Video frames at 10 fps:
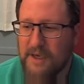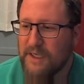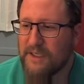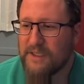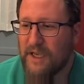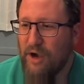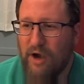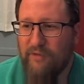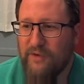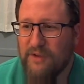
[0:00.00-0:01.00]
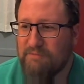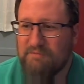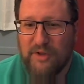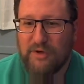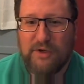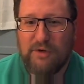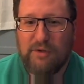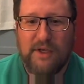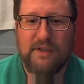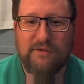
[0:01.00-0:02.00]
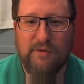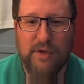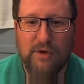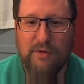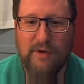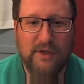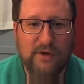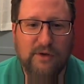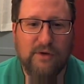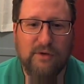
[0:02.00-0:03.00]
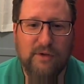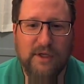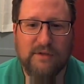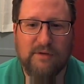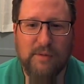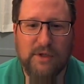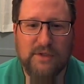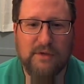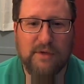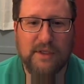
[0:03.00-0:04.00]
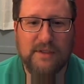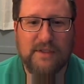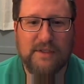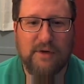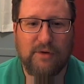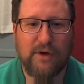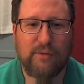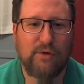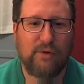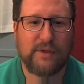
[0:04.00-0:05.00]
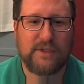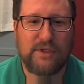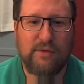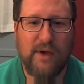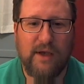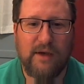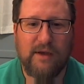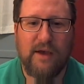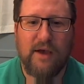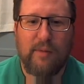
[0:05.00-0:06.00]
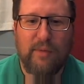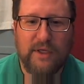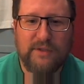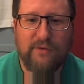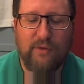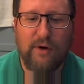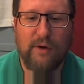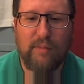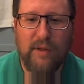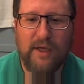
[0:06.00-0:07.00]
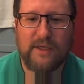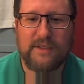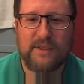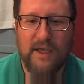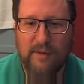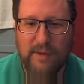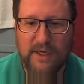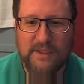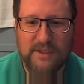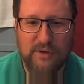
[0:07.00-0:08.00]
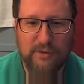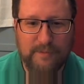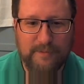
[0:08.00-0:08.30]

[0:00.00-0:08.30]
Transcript: is I often learn new things from you, and you'll learn new things from your students. So their rule was 2n plus 4 plus n minus 2.